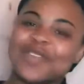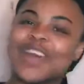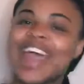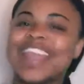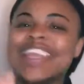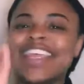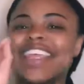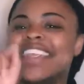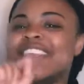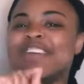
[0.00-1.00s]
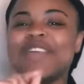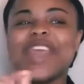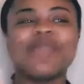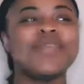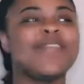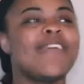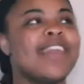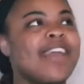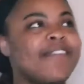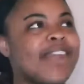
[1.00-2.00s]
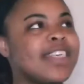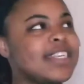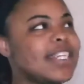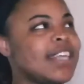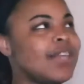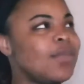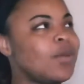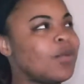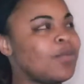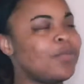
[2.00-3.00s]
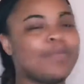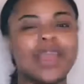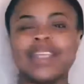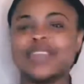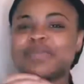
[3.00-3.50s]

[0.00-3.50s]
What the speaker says: I need to know that I'm in the right direction. And we're pace.